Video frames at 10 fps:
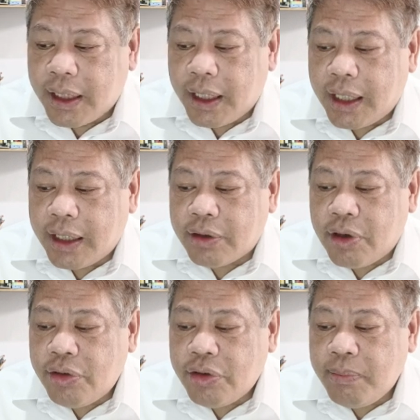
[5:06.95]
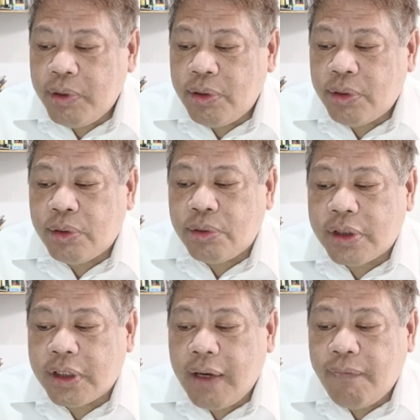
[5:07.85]
and contribute to
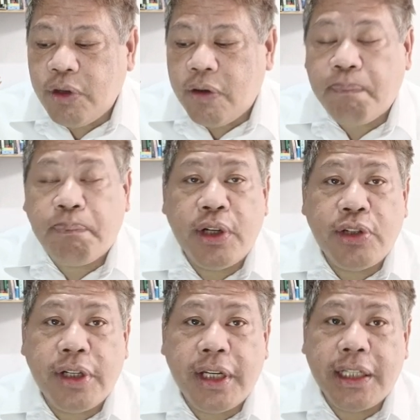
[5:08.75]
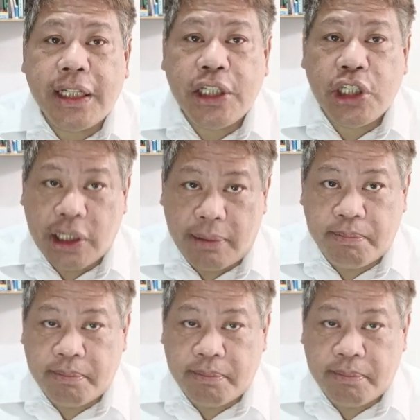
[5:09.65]
safety of personnel and ship.